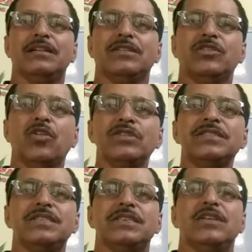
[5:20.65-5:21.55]

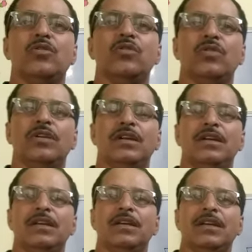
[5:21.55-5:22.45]
non-zero
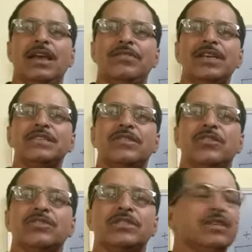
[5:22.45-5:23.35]
average
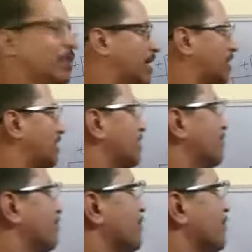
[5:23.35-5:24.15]
velocity when